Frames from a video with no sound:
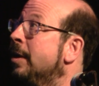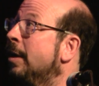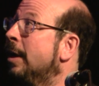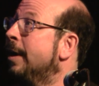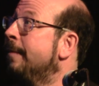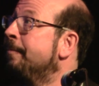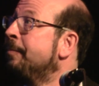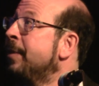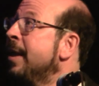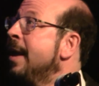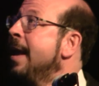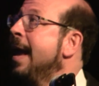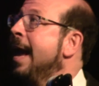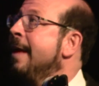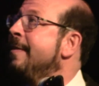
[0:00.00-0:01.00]
Right?
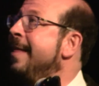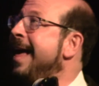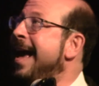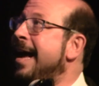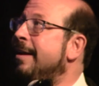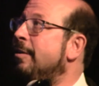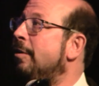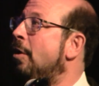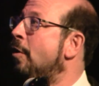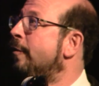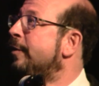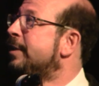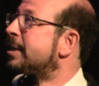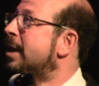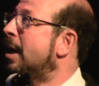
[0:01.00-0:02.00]
And that,
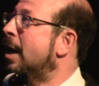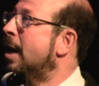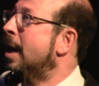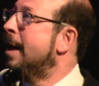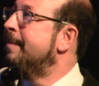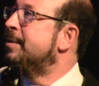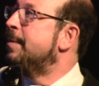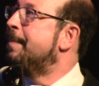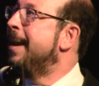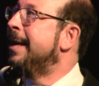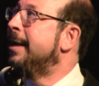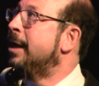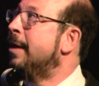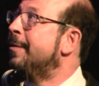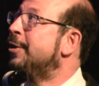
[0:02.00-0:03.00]
over time,
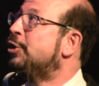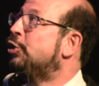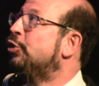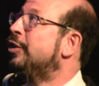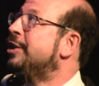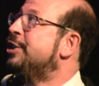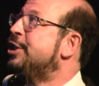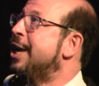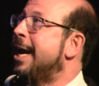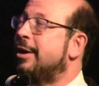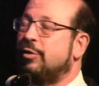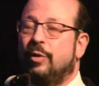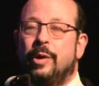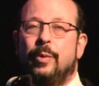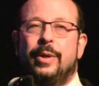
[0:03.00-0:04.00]
depending on the
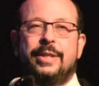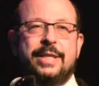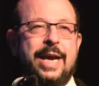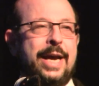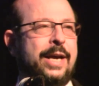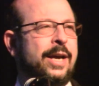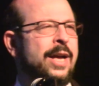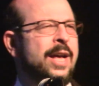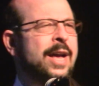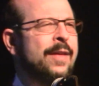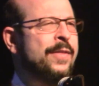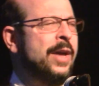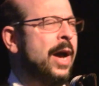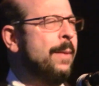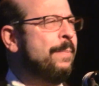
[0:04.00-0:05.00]
trajectory we take,
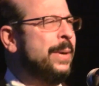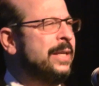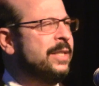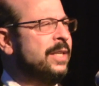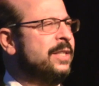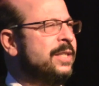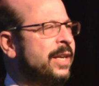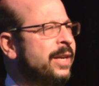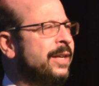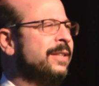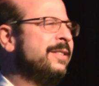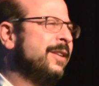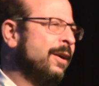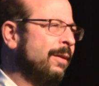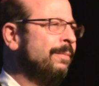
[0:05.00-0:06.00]
and the I P C C
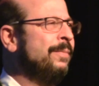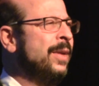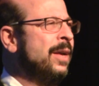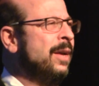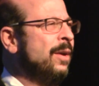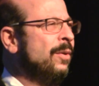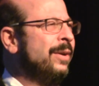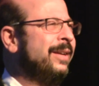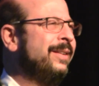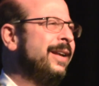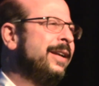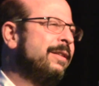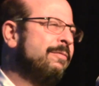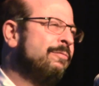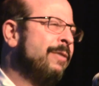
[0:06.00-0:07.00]
is, you know, it,
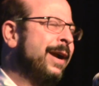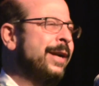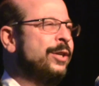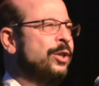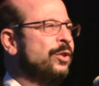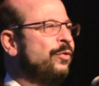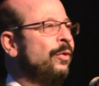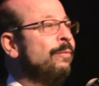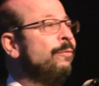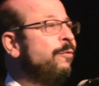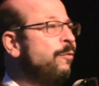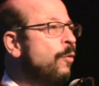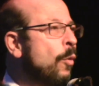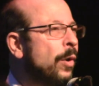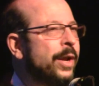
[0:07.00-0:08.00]
it ranges from
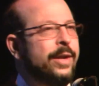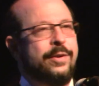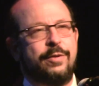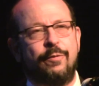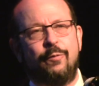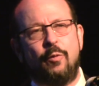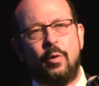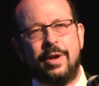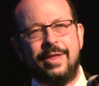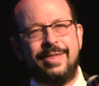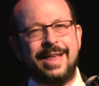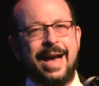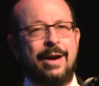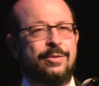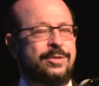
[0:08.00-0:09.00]
forty to forty
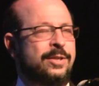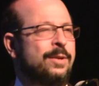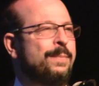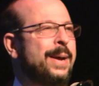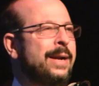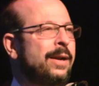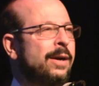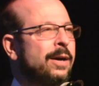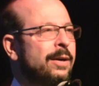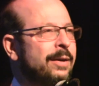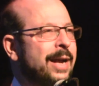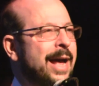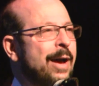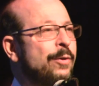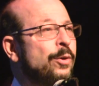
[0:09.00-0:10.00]
thousand, depending
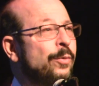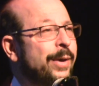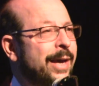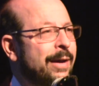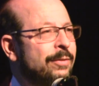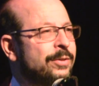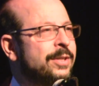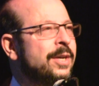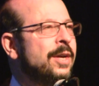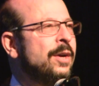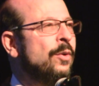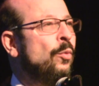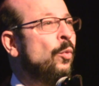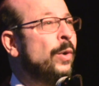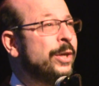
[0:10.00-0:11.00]
on how you count
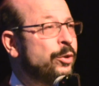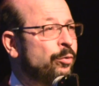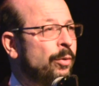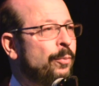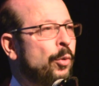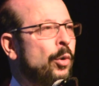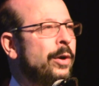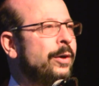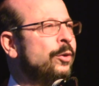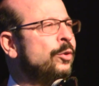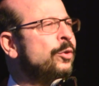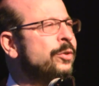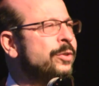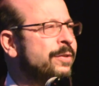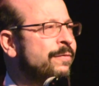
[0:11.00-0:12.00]
which report
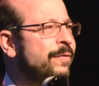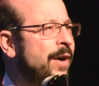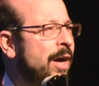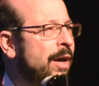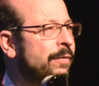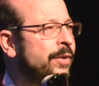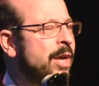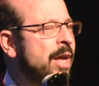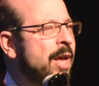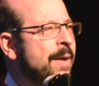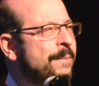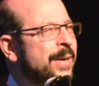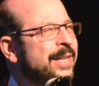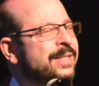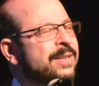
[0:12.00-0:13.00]
and who's involved.
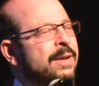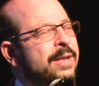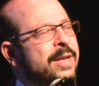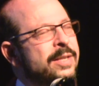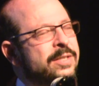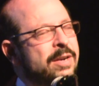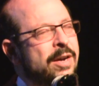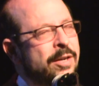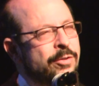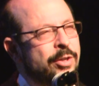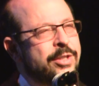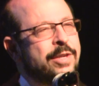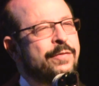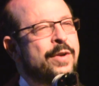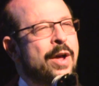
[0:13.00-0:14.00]
But it's, it's
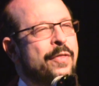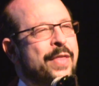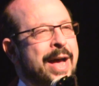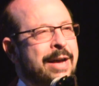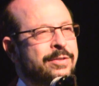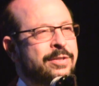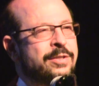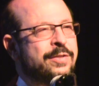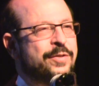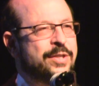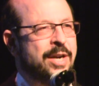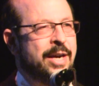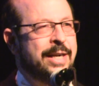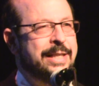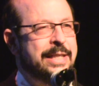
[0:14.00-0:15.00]
hundreds, if not thousands, of
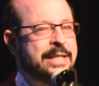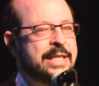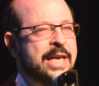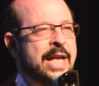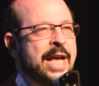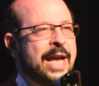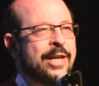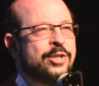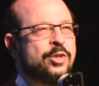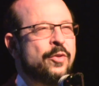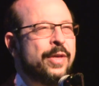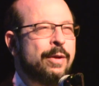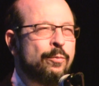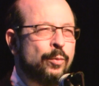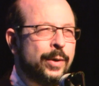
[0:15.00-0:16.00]
scientists. And so
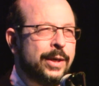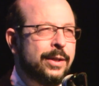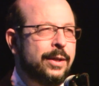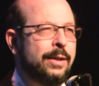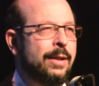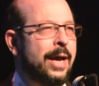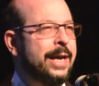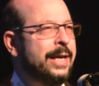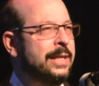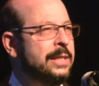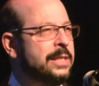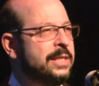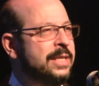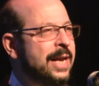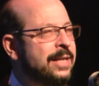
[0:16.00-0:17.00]
they really like
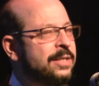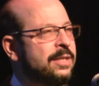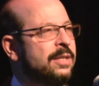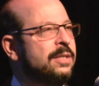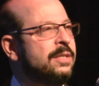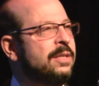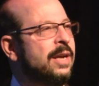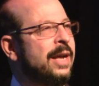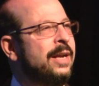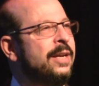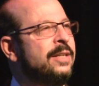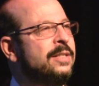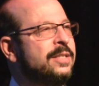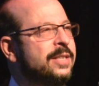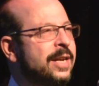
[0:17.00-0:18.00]
consensus. And
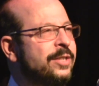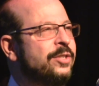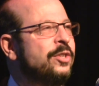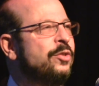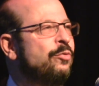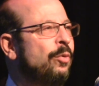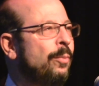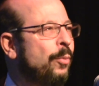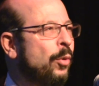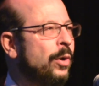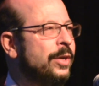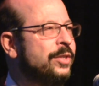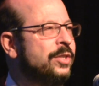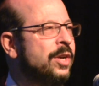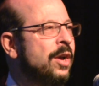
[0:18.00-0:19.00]
consensus
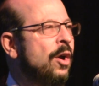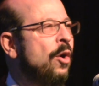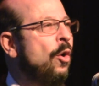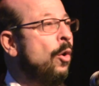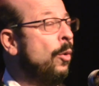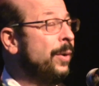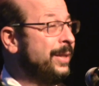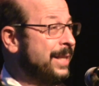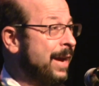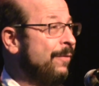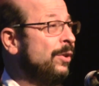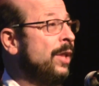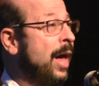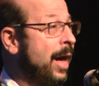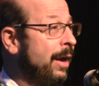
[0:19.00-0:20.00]
reports always have
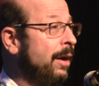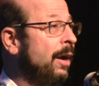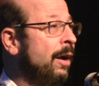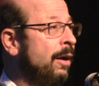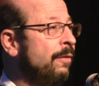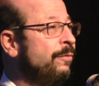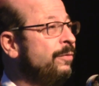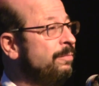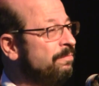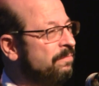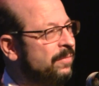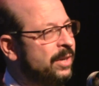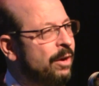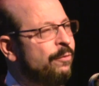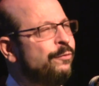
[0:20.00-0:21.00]
a lot of,
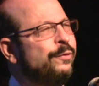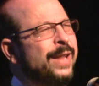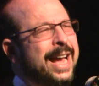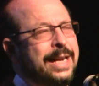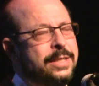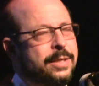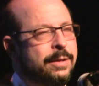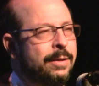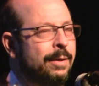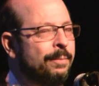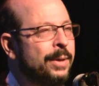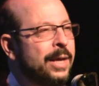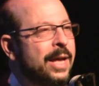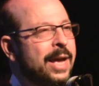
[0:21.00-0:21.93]
you know, flex in them.